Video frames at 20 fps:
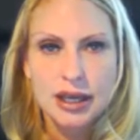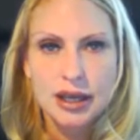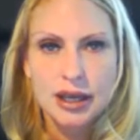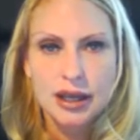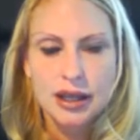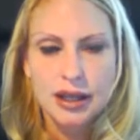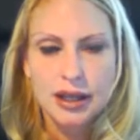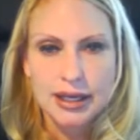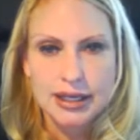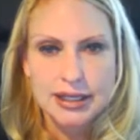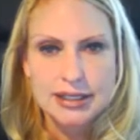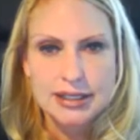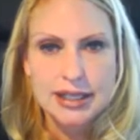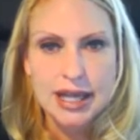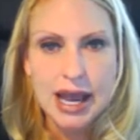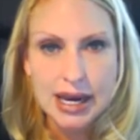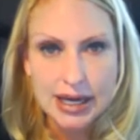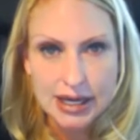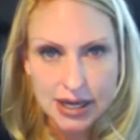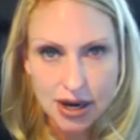like
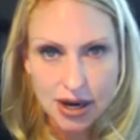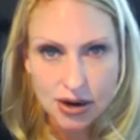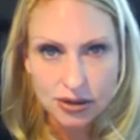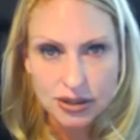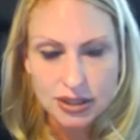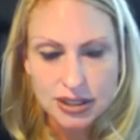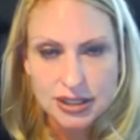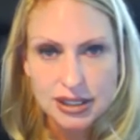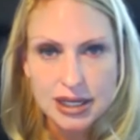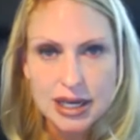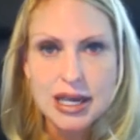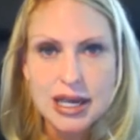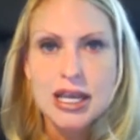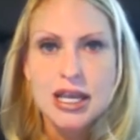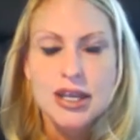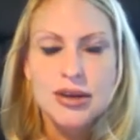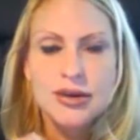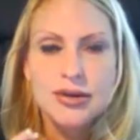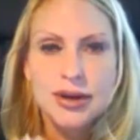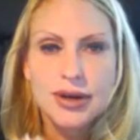slide notes,
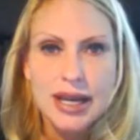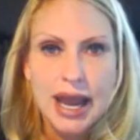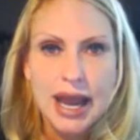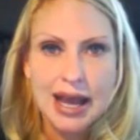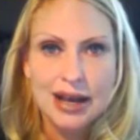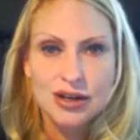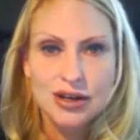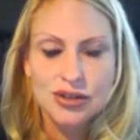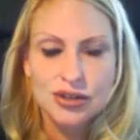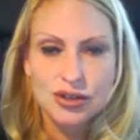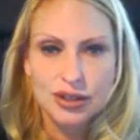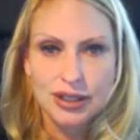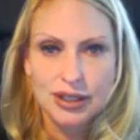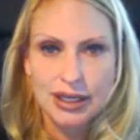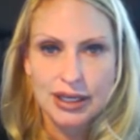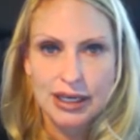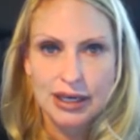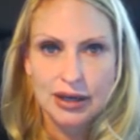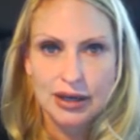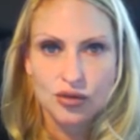you can
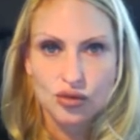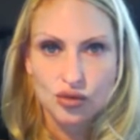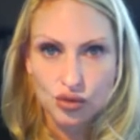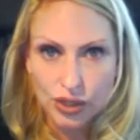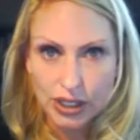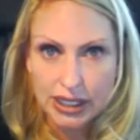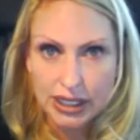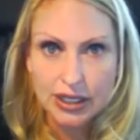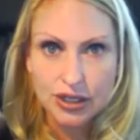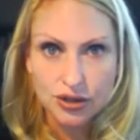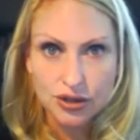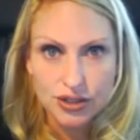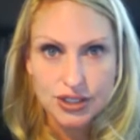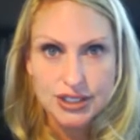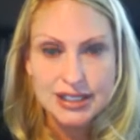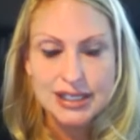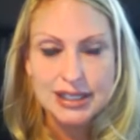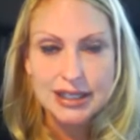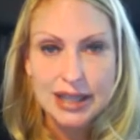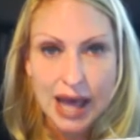actually read your
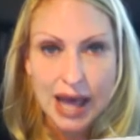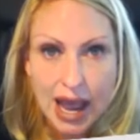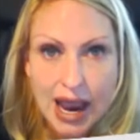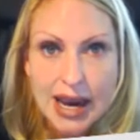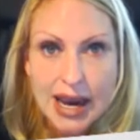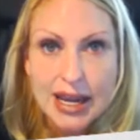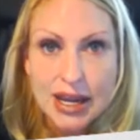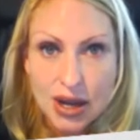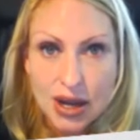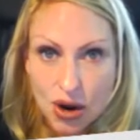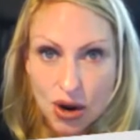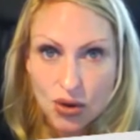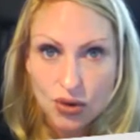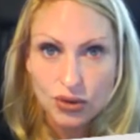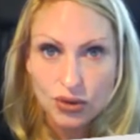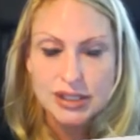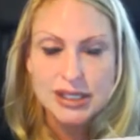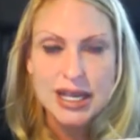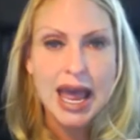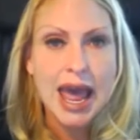slide
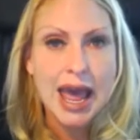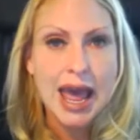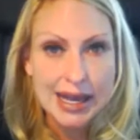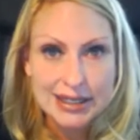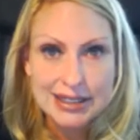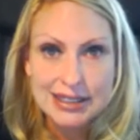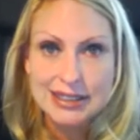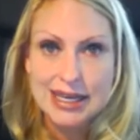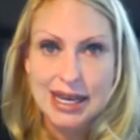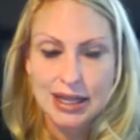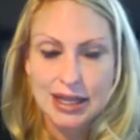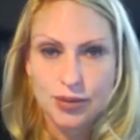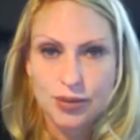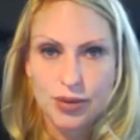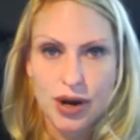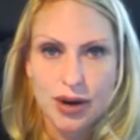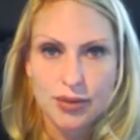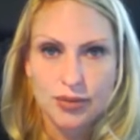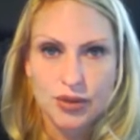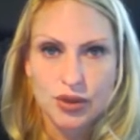notes as a
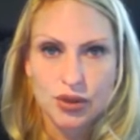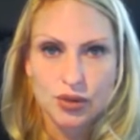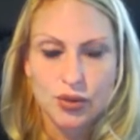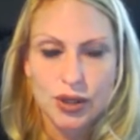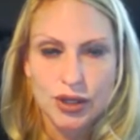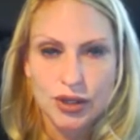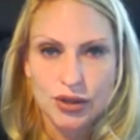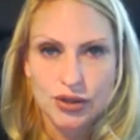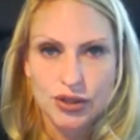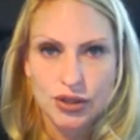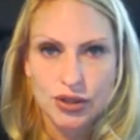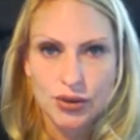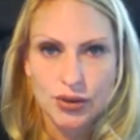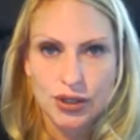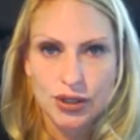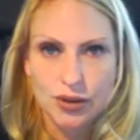teleprompter when you're doing your